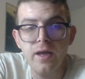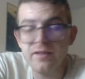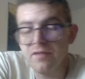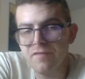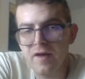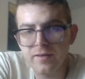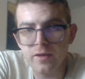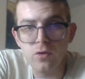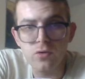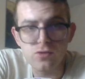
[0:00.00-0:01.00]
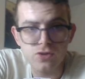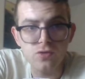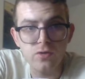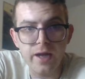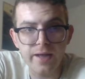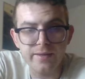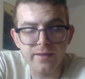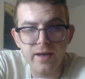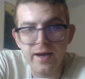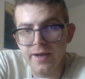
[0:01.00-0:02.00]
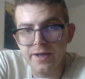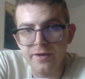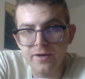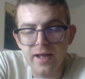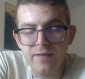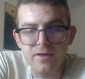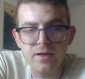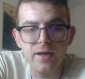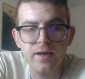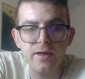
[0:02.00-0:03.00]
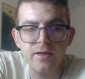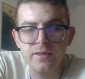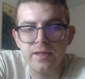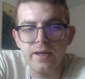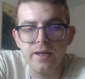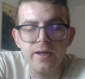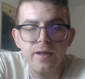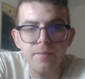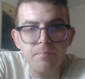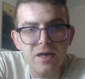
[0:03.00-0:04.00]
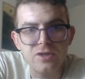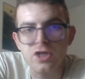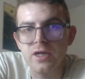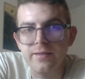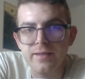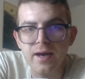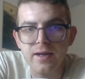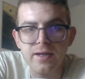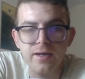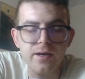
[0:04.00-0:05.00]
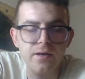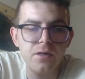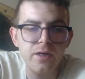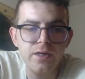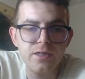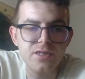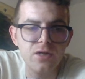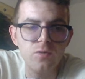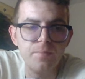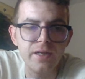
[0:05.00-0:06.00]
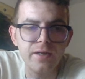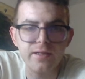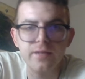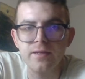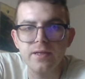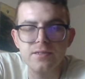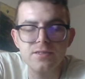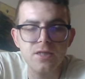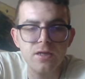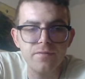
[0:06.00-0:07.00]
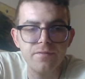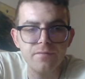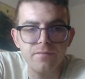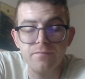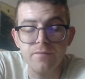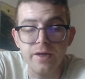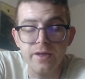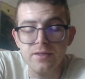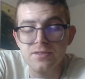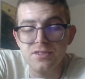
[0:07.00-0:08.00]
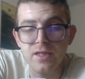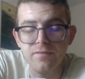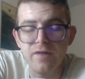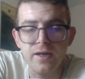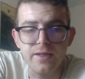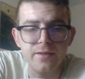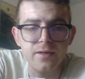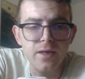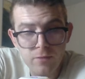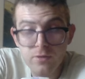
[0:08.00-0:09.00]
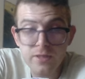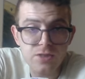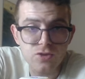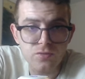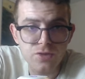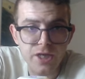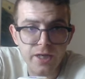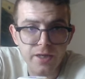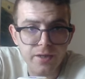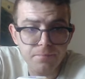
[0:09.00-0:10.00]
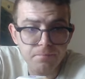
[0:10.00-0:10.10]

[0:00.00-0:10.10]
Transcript: And in fact, also at a higher level, the martial attack is an opening that it's still valid. What else to say?